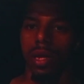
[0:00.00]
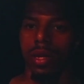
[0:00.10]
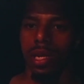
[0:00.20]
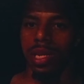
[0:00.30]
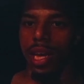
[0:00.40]

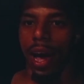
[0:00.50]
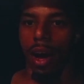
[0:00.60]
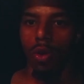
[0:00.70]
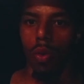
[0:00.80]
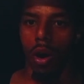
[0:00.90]
see how
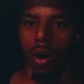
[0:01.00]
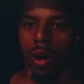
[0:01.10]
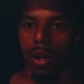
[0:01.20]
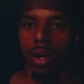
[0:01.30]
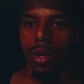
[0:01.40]
you are.
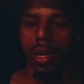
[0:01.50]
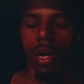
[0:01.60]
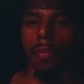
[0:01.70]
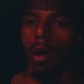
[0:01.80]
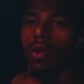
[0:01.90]
And
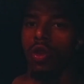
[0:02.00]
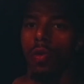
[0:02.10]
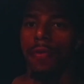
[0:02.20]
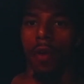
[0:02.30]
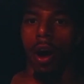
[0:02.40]
most dudes
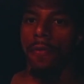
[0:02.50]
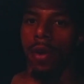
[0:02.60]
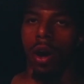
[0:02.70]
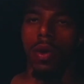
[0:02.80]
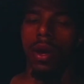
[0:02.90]
fall for the
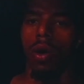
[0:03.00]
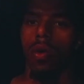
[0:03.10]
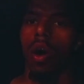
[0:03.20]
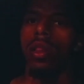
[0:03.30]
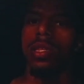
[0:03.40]
okie doke
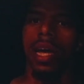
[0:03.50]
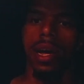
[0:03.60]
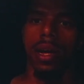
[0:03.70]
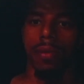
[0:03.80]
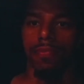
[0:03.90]
all the
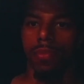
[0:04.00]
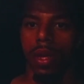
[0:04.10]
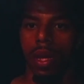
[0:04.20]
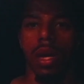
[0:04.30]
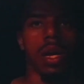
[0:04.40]
time.
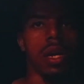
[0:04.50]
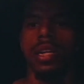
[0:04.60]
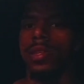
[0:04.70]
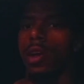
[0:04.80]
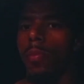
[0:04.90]
There's so many